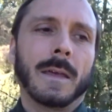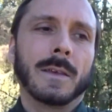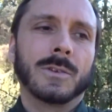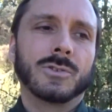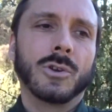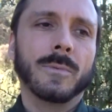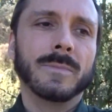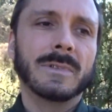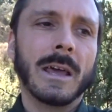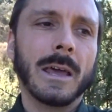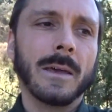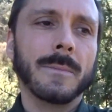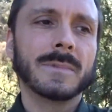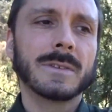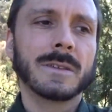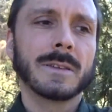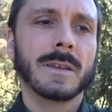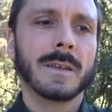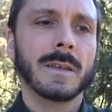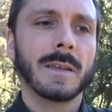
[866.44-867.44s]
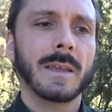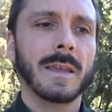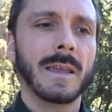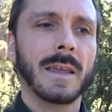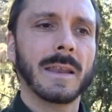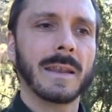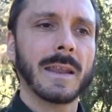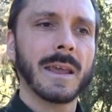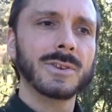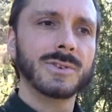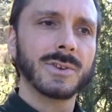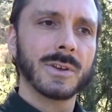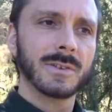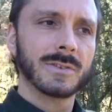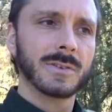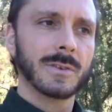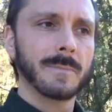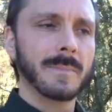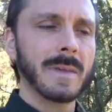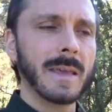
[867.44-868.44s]
Sometimes in
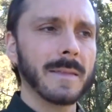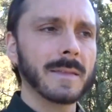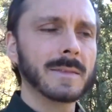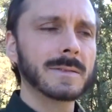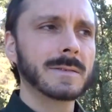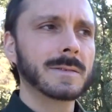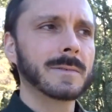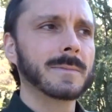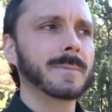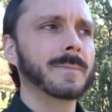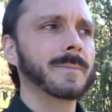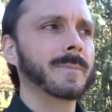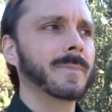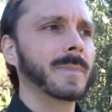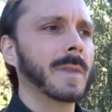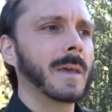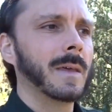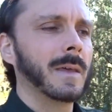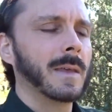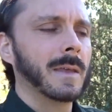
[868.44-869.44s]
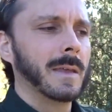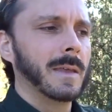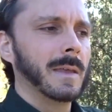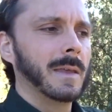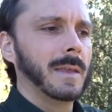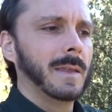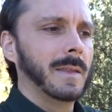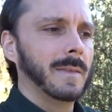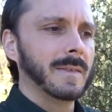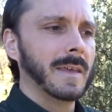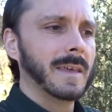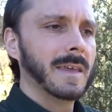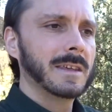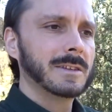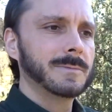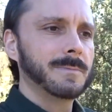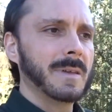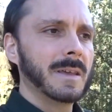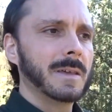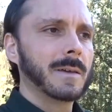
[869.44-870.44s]
ancient myths, they
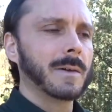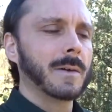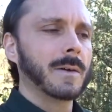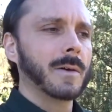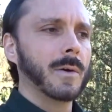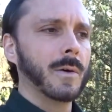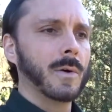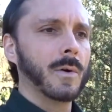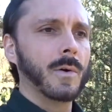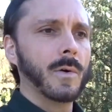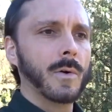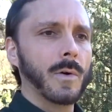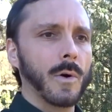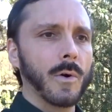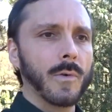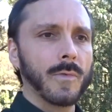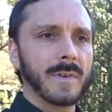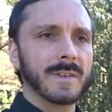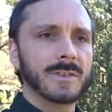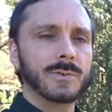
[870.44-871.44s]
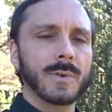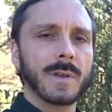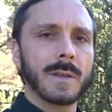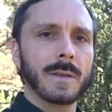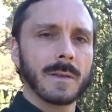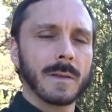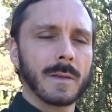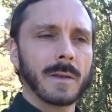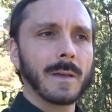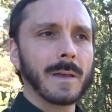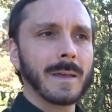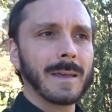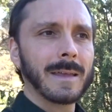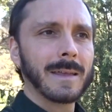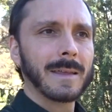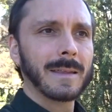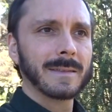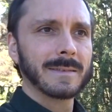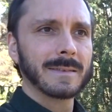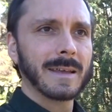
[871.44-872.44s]
speak of a tree
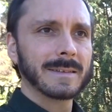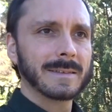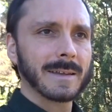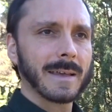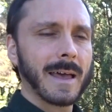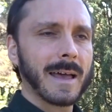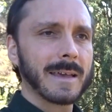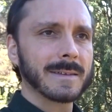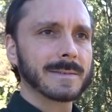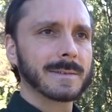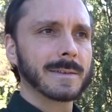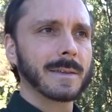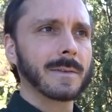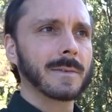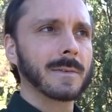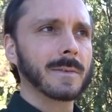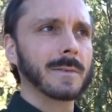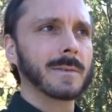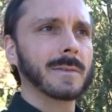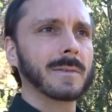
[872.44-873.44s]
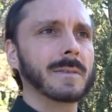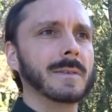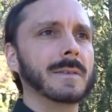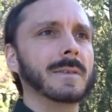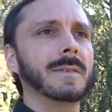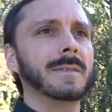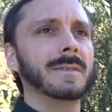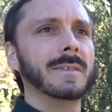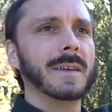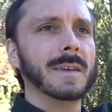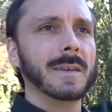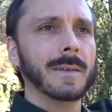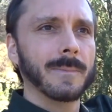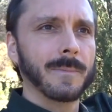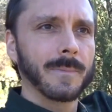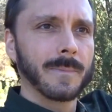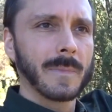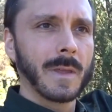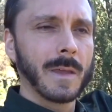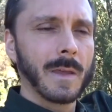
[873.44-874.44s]
that has the
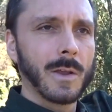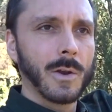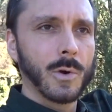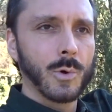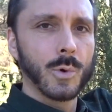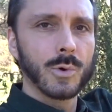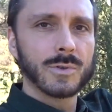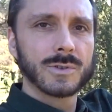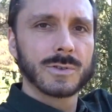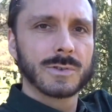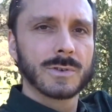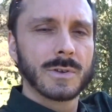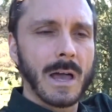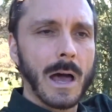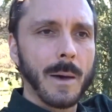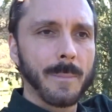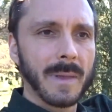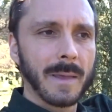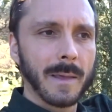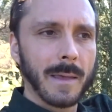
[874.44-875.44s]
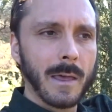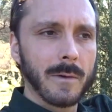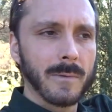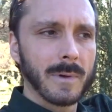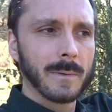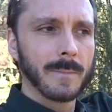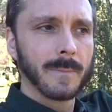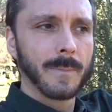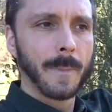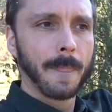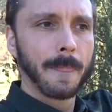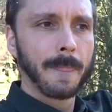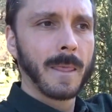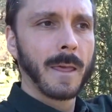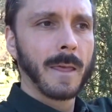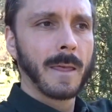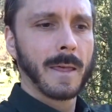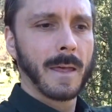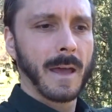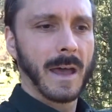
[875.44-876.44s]
roots up in heaven
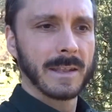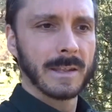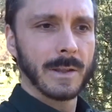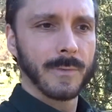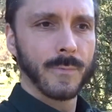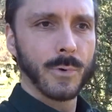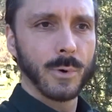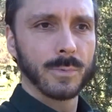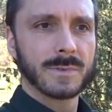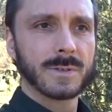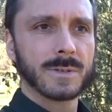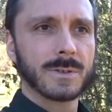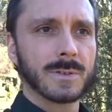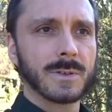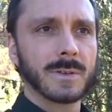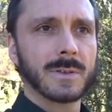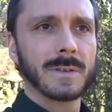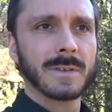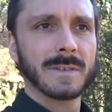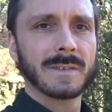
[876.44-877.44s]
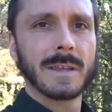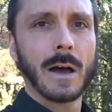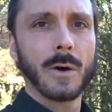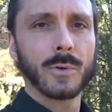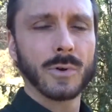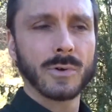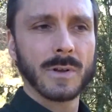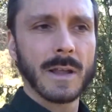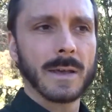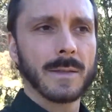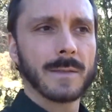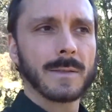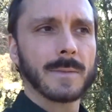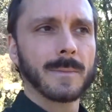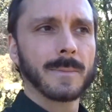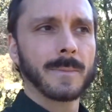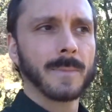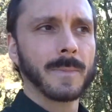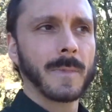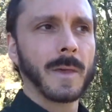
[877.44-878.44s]
and the fruits down on earth.
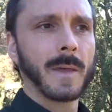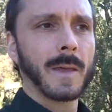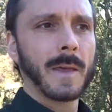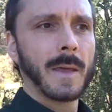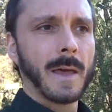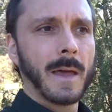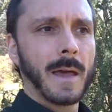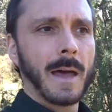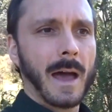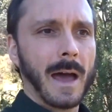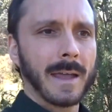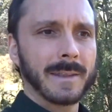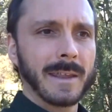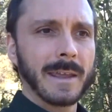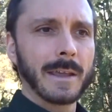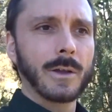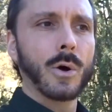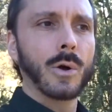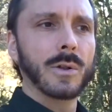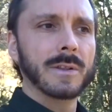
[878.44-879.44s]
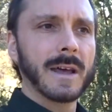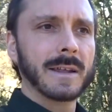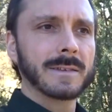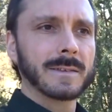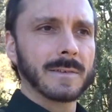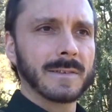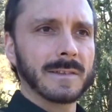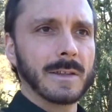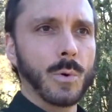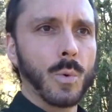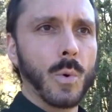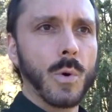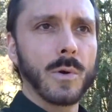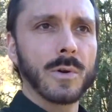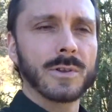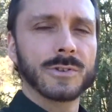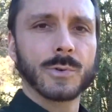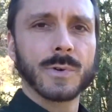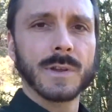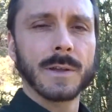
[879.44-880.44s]
And they call that the
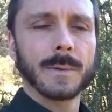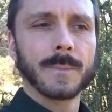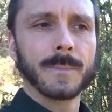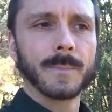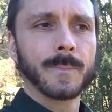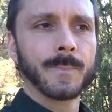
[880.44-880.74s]
world tree.